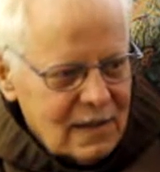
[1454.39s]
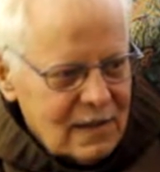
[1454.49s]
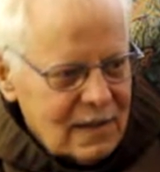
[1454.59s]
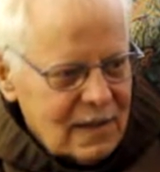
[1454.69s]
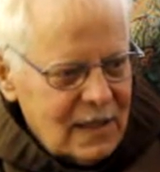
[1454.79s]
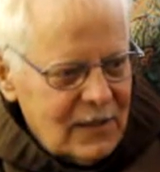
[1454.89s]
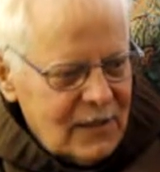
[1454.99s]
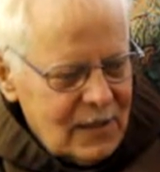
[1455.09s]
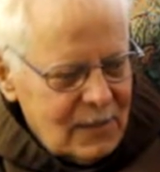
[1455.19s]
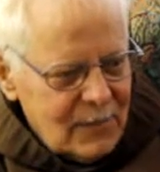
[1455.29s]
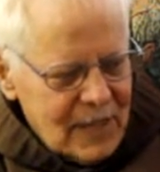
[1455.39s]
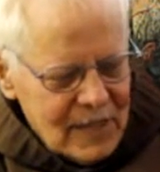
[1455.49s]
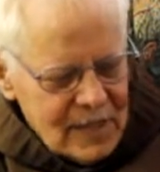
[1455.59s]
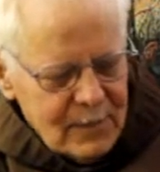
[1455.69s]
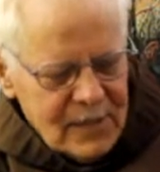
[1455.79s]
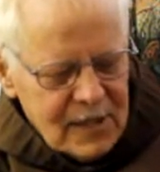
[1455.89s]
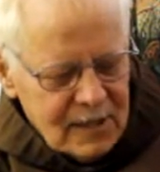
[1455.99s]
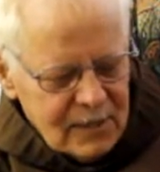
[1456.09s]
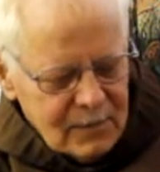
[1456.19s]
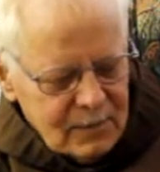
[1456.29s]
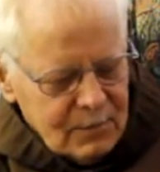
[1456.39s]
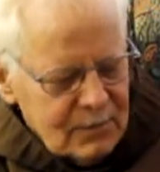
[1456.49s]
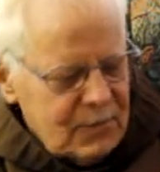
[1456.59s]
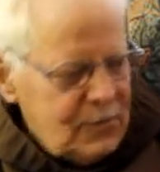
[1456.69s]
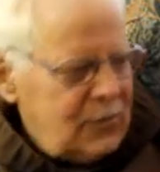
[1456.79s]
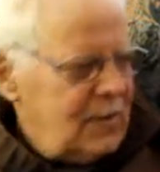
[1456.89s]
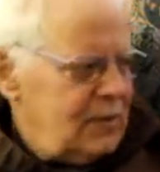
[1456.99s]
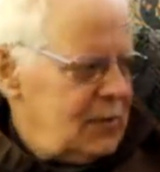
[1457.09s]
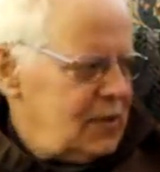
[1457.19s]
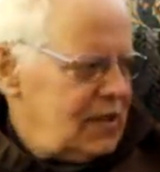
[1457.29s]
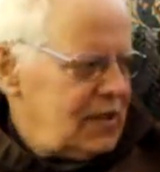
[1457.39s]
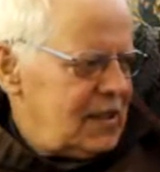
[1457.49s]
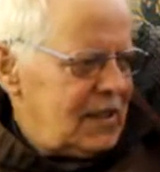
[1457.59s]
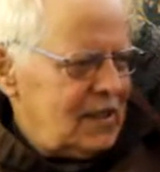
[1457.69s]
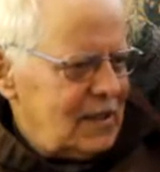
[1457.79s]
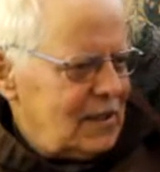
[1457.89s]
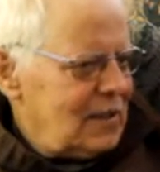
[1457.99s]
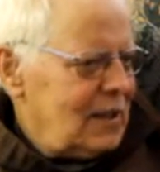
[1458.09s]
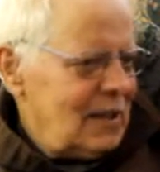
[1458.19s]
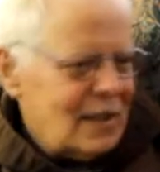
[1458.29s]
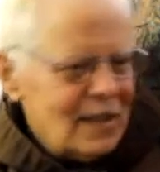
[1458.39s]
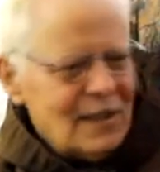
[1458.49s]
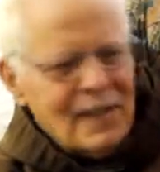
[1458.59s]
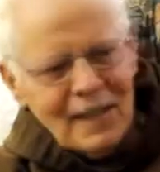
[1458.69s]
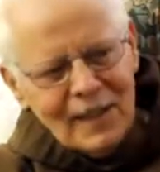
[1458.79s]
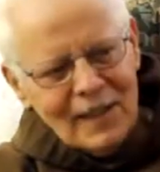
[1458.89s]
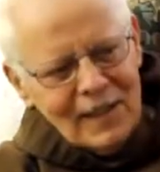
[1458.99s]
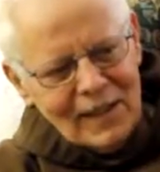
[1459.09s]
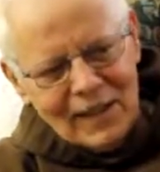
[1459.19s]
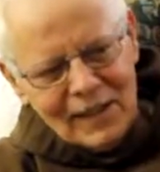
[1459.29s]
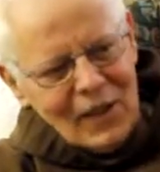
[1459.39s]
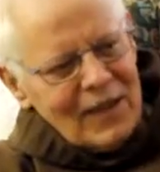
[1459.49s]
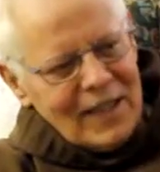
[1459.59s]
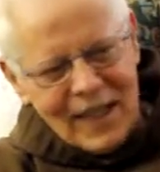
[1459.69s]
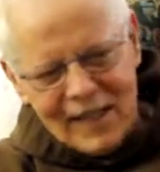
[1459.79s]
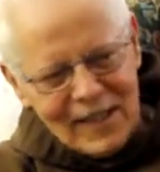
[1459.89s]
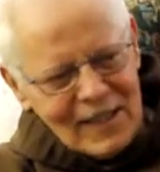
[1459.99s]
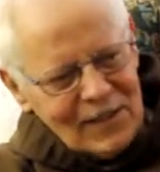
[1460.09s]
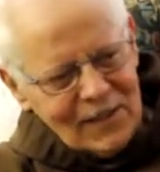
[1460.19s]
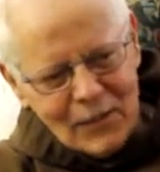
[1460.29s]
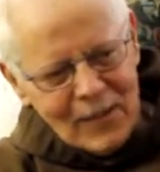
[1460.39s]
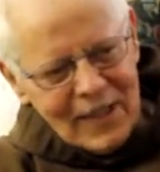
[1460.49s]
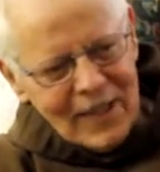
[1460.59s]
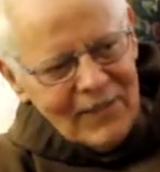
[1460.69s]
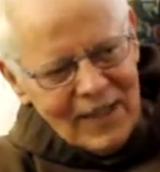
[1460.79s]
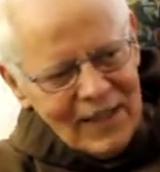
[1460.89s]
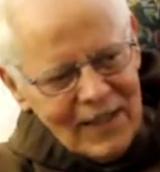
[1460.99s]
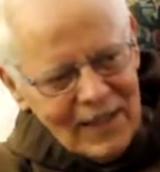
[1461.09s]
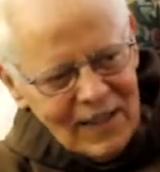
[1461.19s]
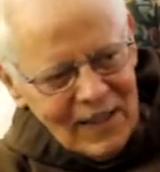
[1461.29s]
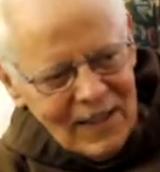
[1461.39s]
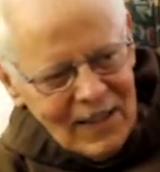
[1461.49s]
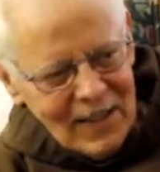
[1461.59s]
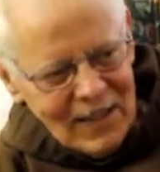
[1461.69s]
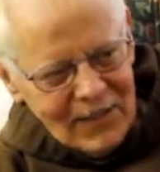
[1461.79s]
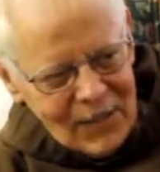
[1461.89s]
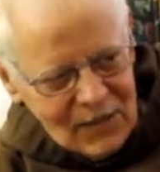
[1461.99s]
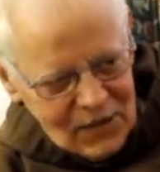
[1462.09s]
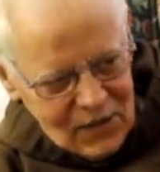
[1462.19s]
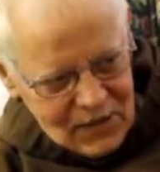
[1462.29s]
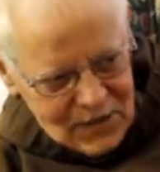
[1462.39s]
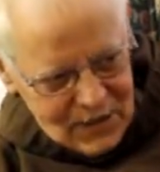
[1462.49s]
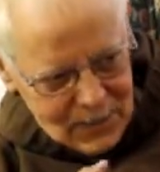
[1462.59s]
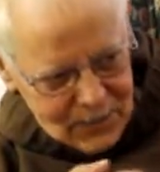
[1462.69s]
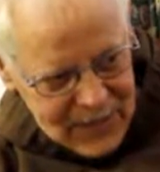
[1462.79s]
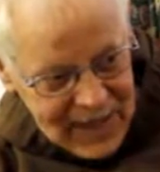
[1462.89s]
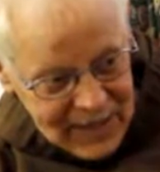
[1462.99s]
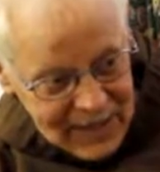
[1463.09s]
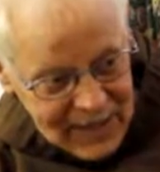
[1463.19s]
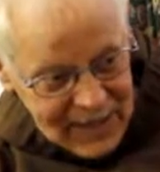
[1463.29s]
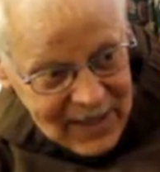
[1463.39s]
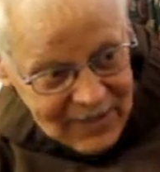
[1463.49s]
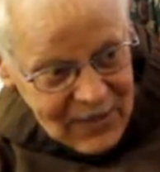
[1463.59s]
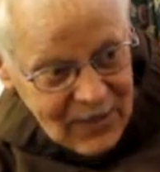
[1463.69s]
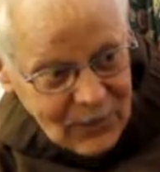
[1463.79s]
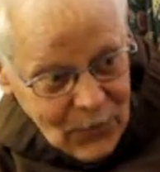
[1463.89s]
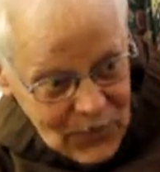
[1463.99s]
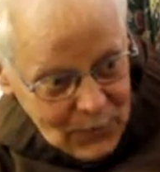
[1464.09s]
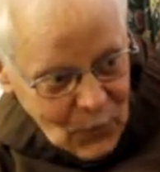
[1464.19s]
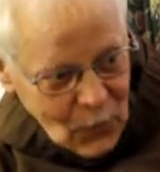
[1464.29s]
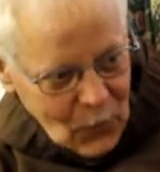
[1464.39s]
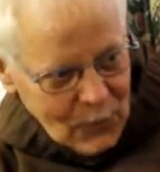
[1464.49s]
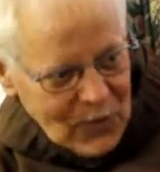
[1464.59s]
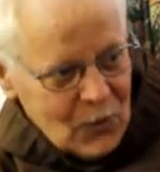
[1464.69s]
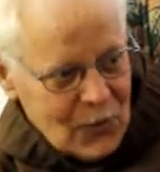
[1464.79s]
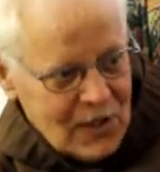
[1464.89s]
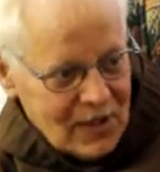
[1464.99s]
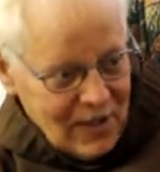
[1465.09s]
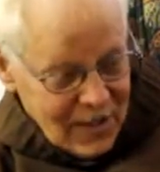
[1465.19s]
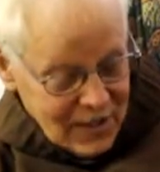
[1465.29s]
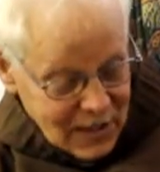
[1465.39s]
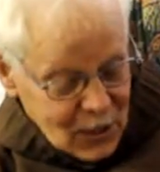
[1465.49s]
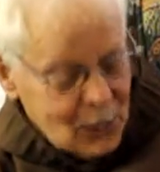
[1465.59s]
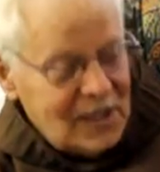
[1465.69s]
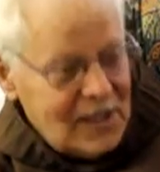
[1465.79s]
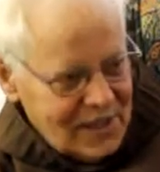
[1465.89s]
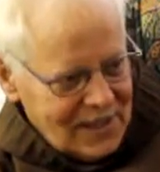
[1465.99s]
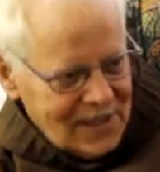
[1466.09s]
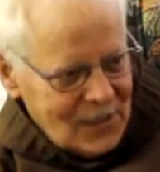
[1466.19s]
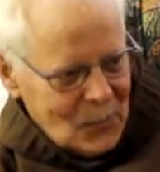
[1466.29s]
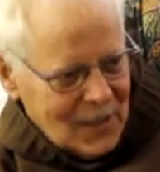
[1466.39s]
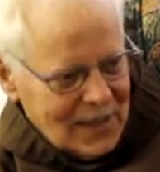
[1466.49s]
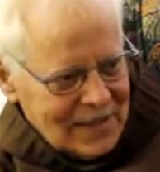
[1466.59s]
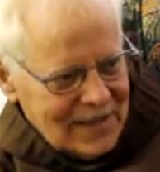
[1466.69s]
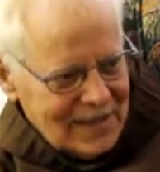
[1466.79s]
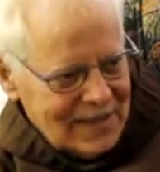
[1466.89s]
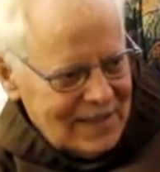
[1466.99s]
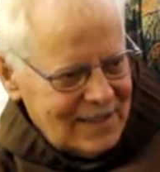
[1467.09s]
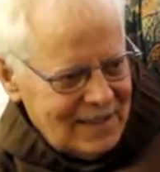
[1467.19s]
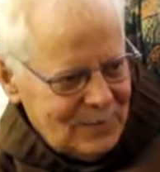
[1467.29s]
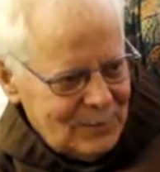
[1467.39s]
uh, that even the Muslims and Buddhists and uh, uh non-Catholics, uh, whatever, I've still got brotherly love for them all because that's what Jesus wants. It's,